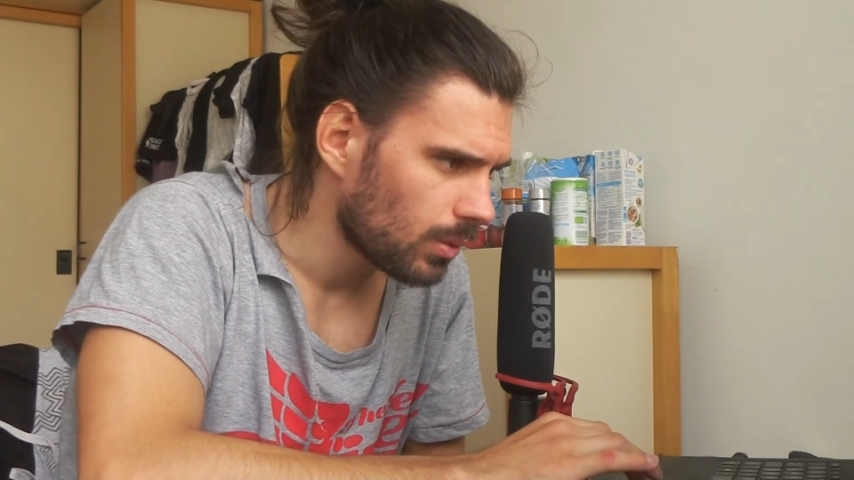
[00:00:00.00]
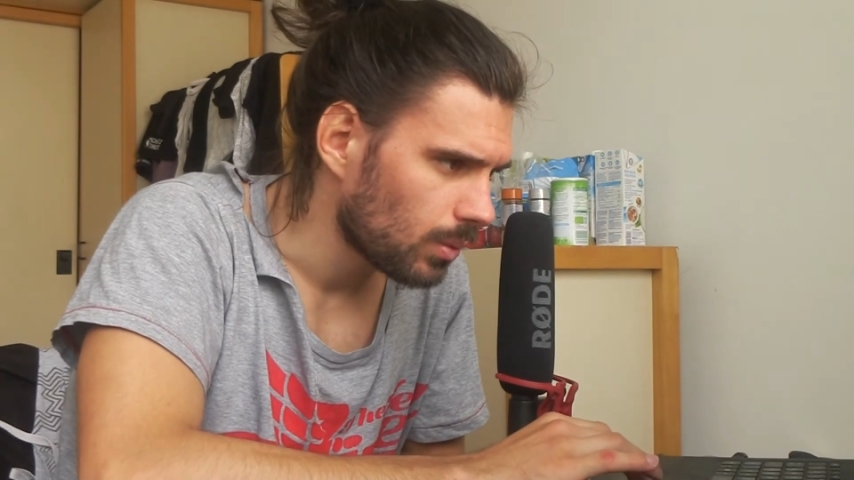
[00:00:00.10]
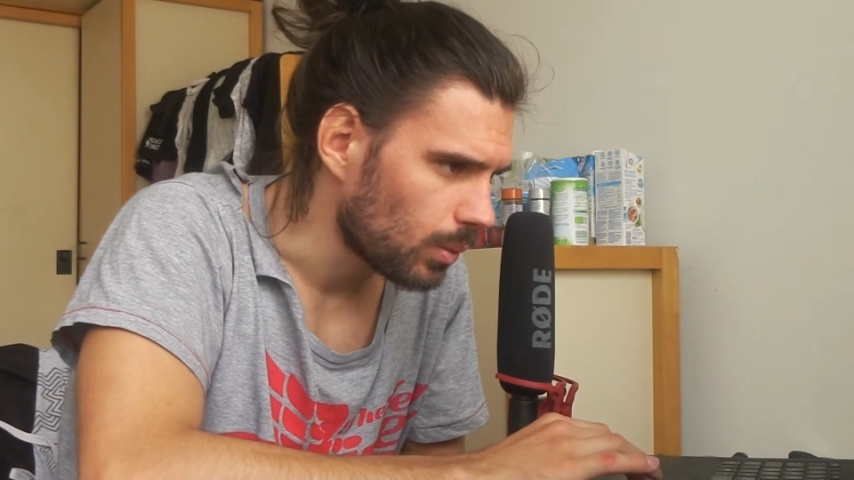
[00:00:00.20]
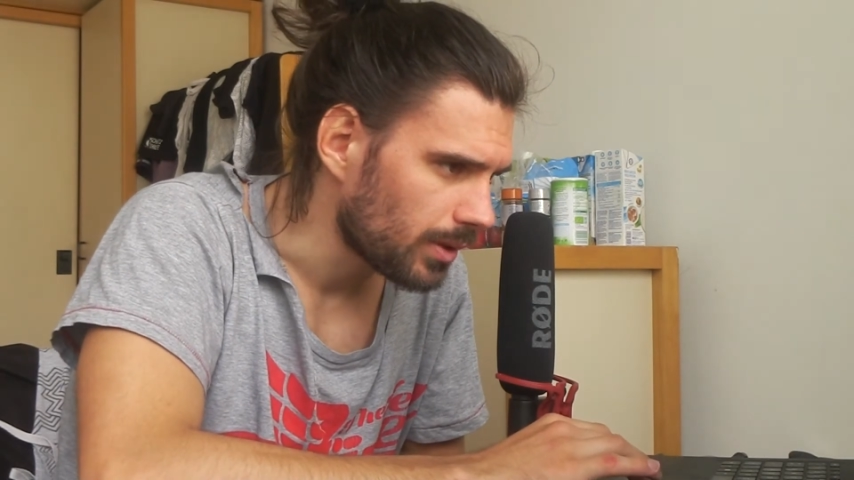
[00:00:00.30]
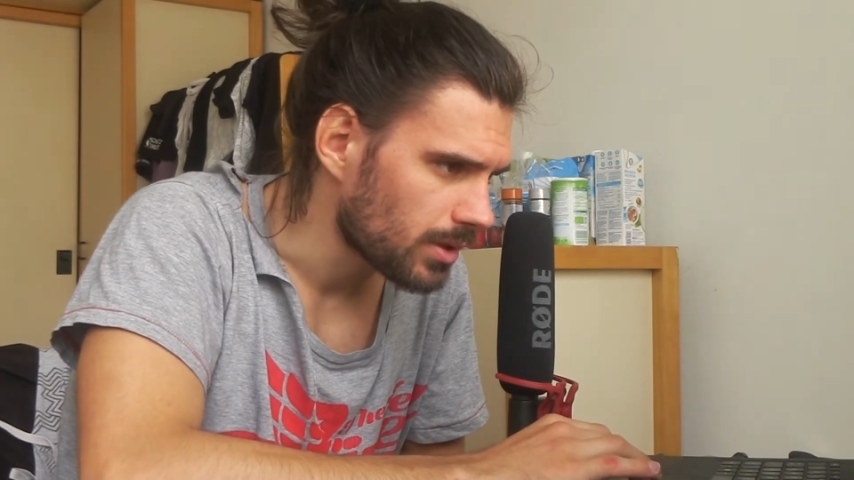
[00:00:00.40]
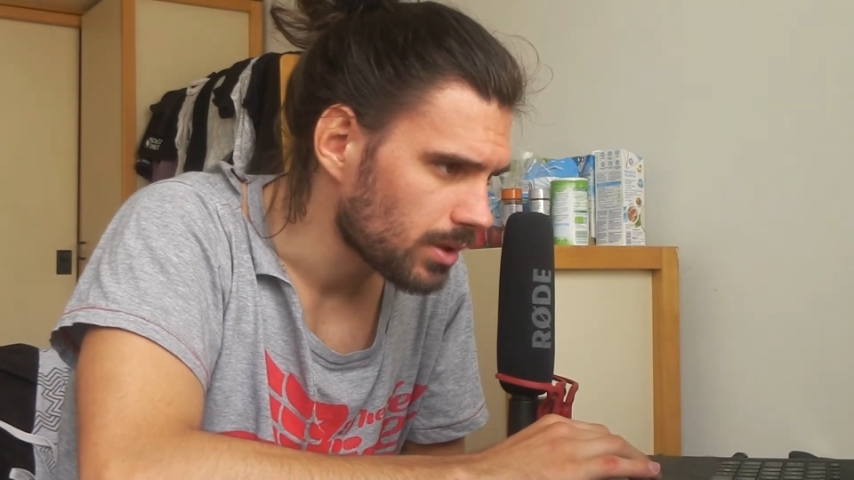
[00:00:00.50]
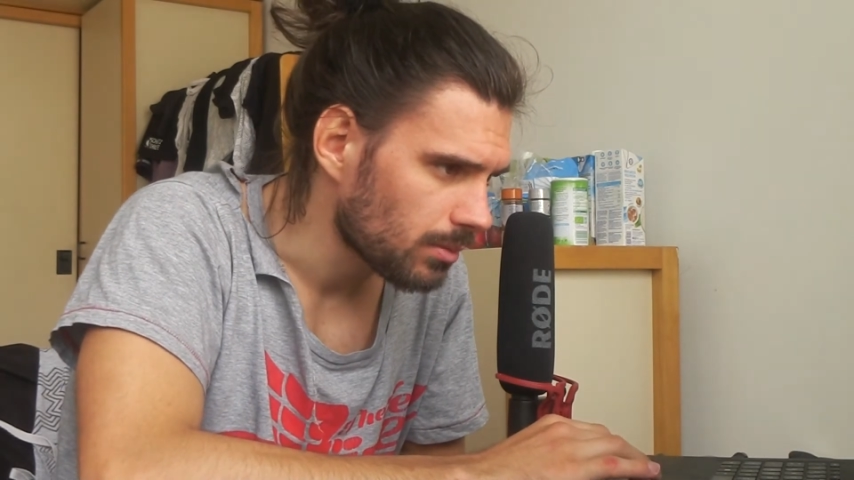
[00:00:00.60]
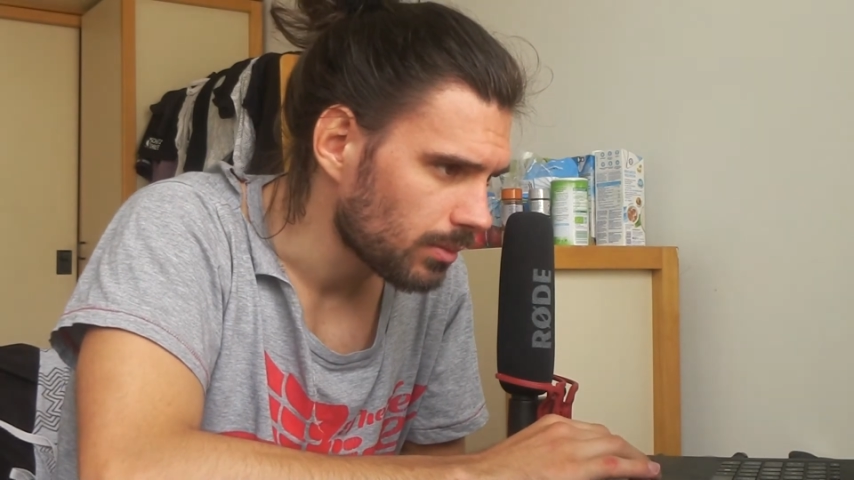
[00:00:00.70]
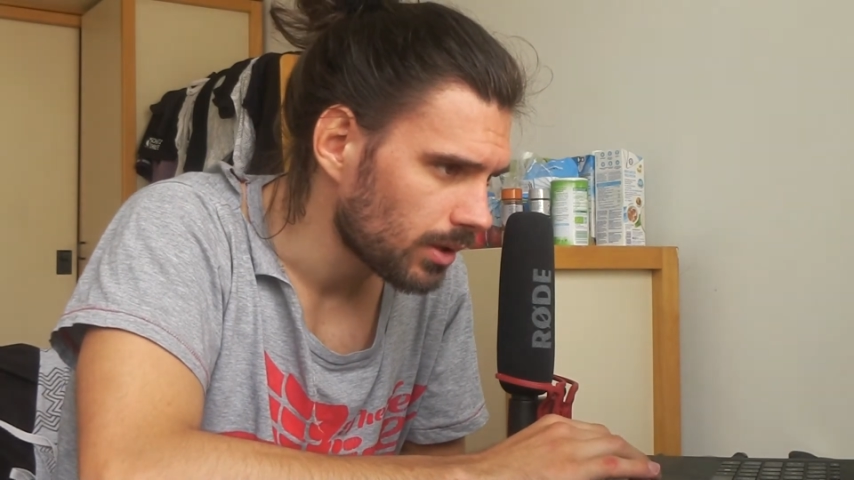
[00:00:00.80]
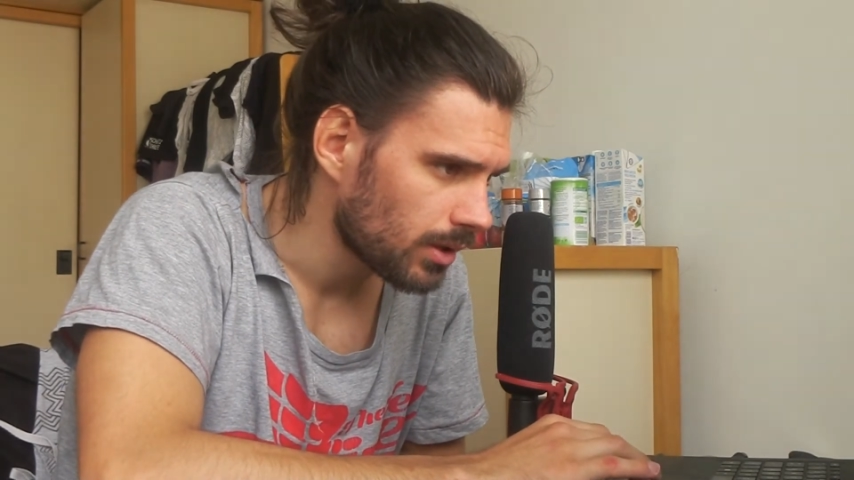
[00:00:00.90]
which
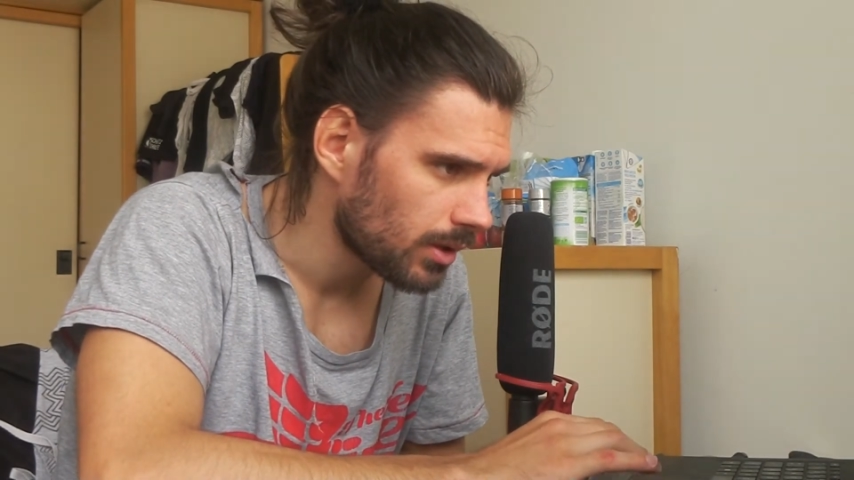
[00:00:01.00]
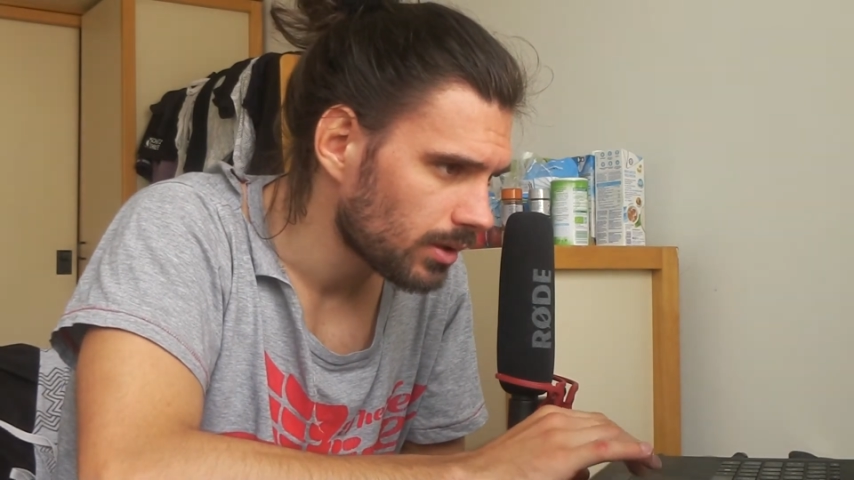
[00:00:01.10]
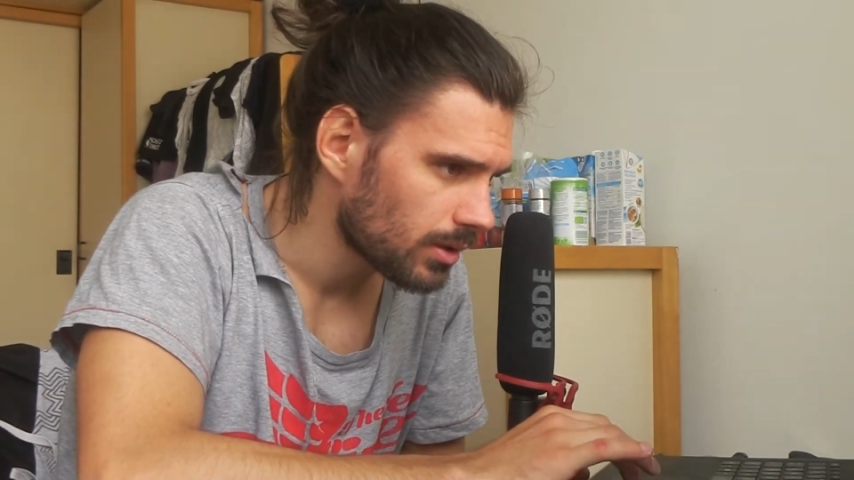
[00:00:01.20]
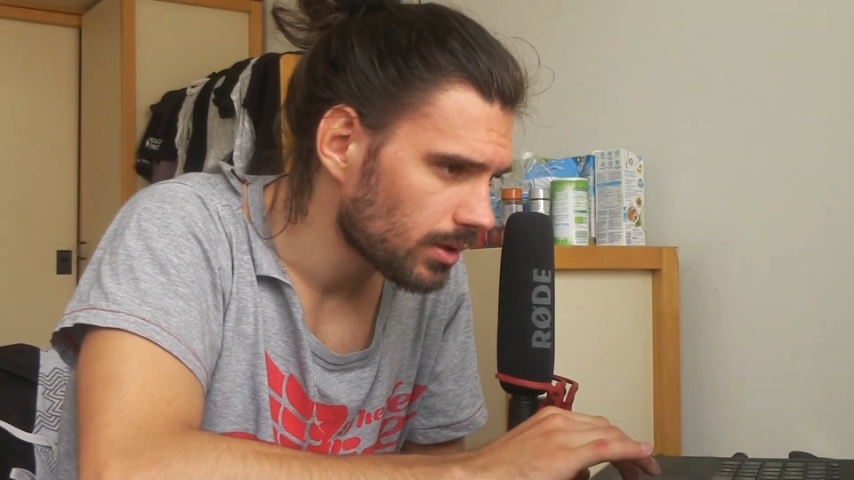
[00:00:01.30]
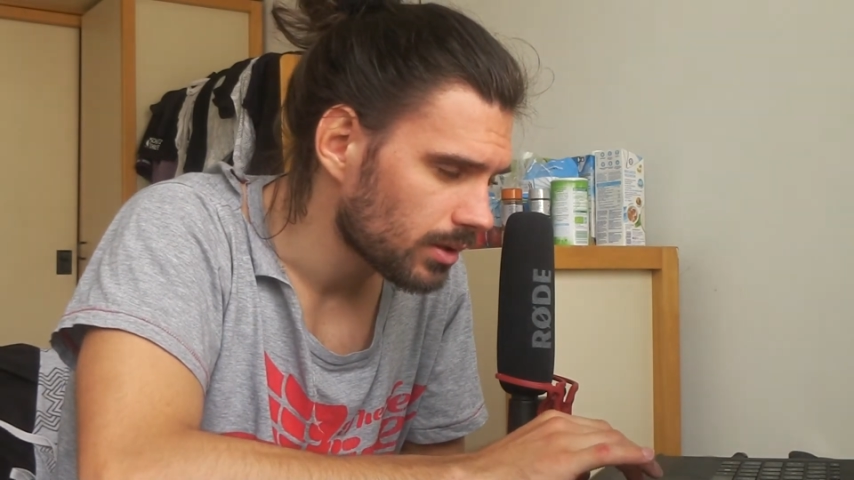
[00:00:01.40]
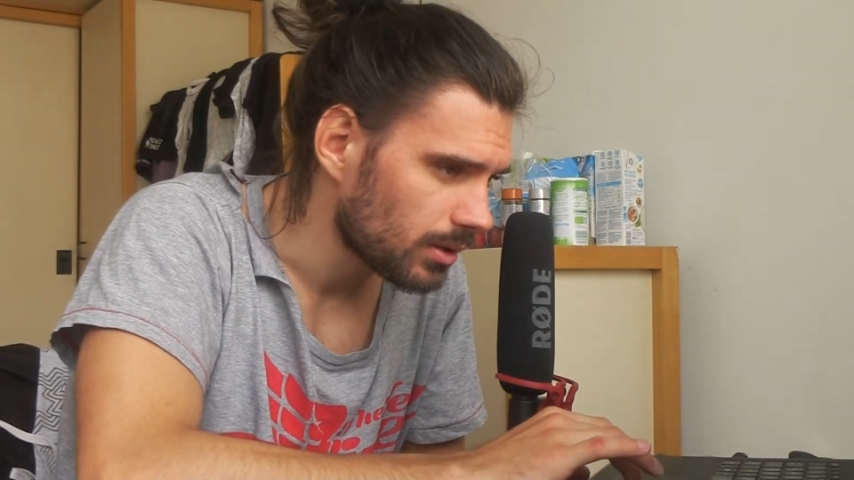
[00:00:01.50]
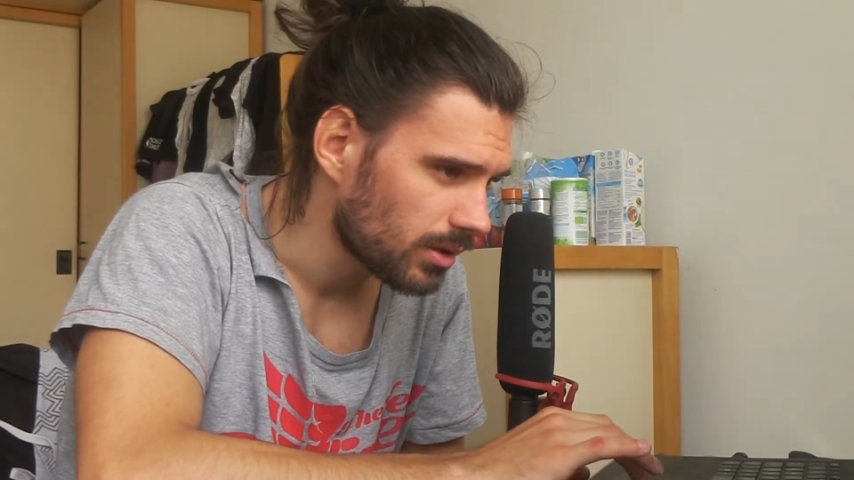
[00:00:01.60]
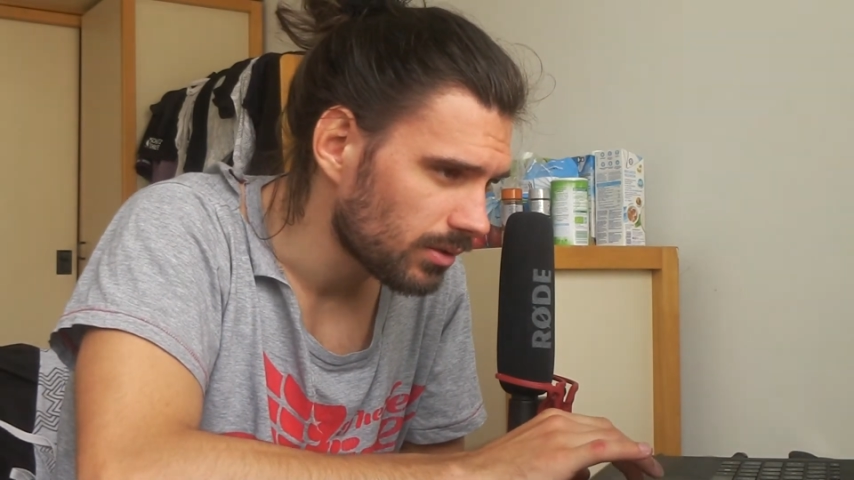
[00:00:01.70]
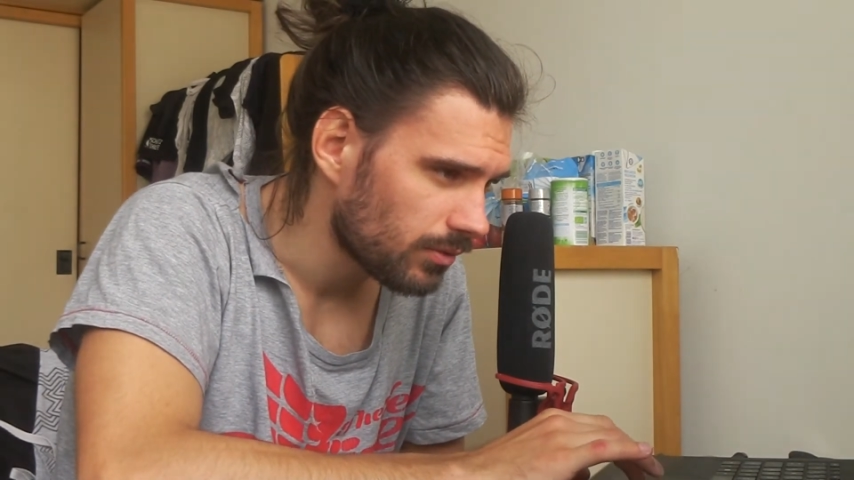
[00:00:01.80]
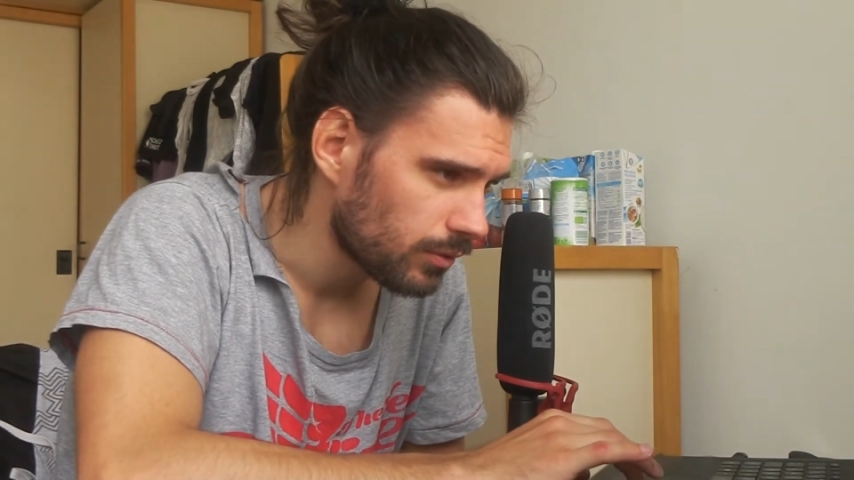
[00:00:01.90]
means if